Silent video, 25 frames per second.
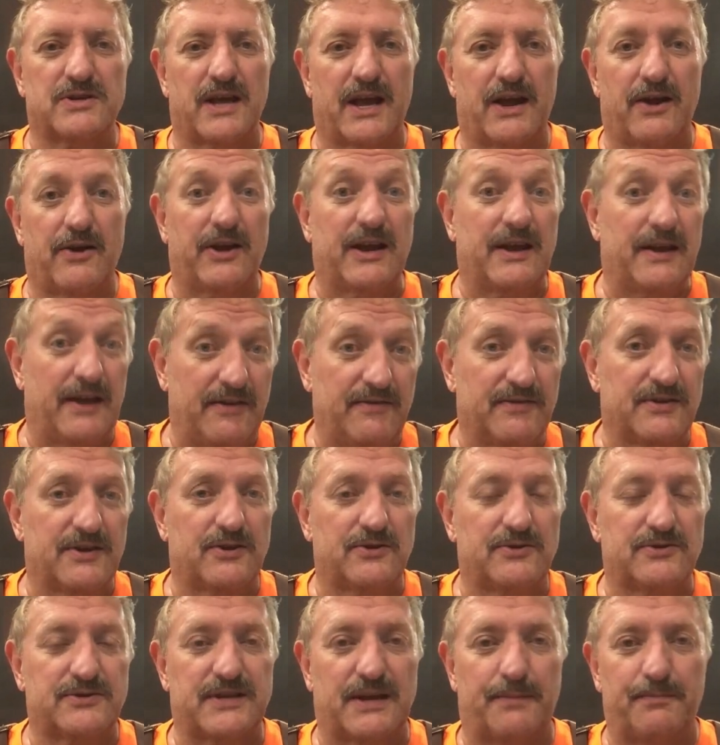I
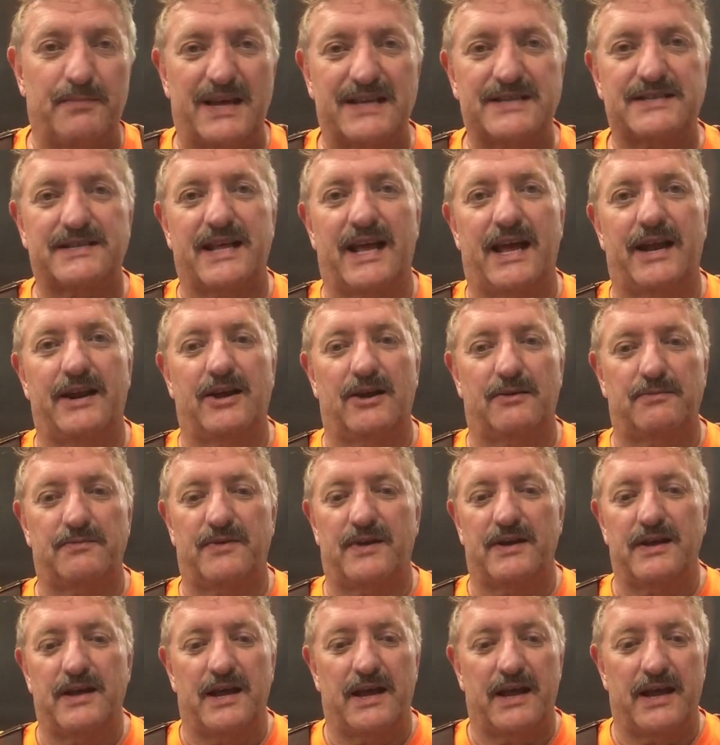messed that up,
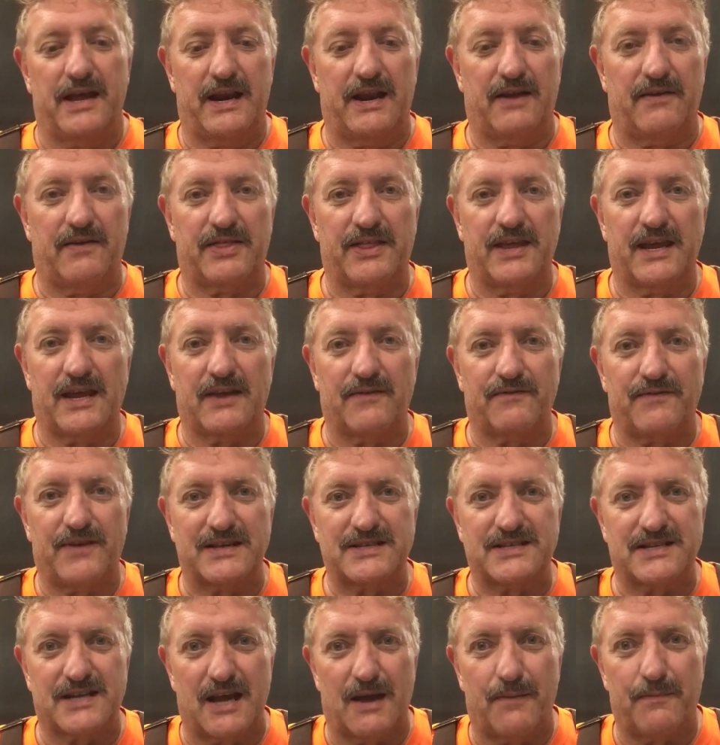and I think if I
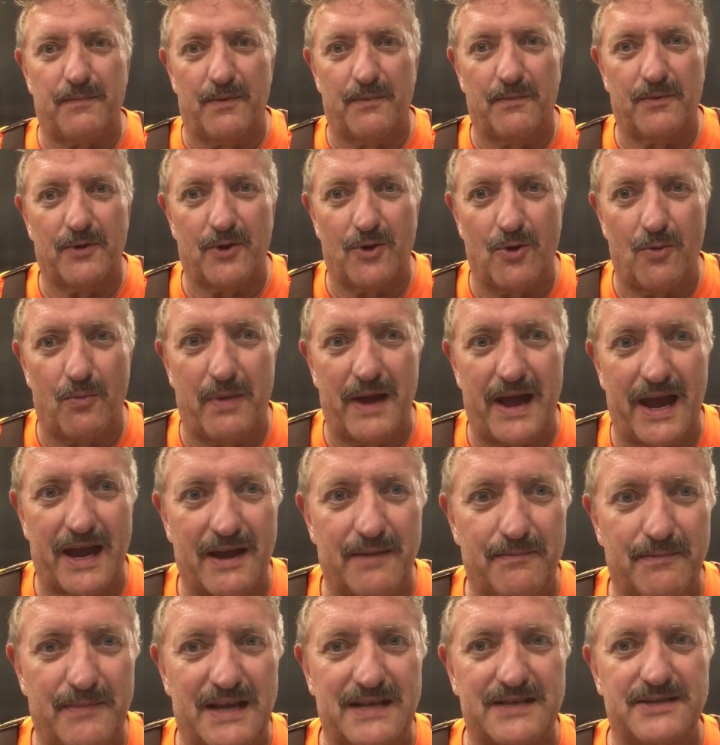stop, I'm gonna go back
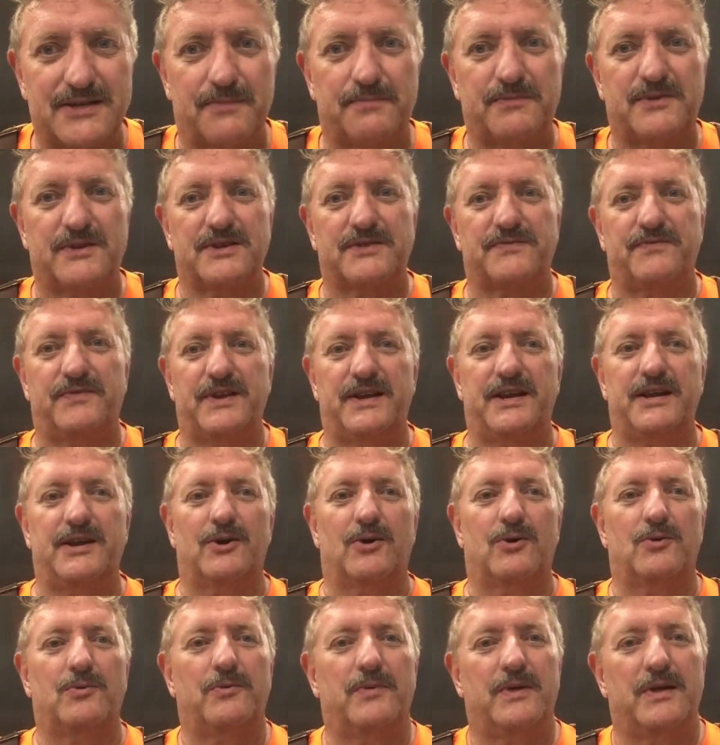and mess up this video.